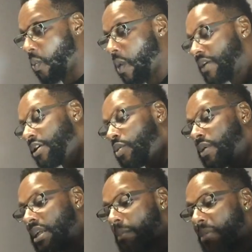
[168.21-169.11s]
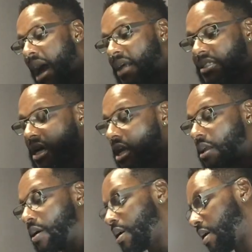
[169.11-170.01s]
whether you get a box
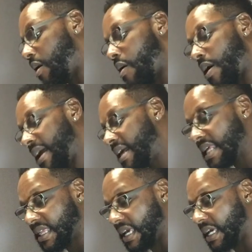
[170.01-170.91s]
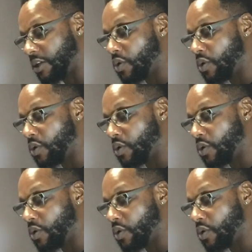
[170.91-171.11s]
color or anything,